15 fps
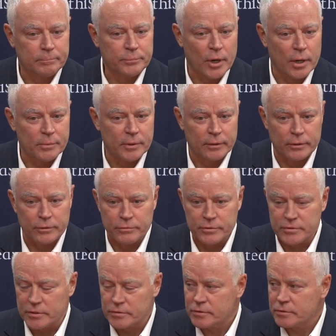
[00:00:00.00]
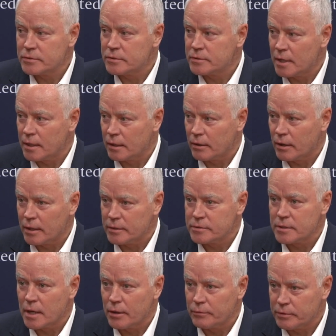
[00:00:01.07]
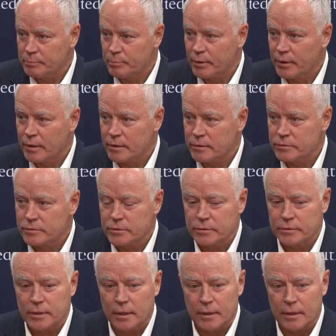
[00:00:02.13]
probably a little resistant to taking on salaried players.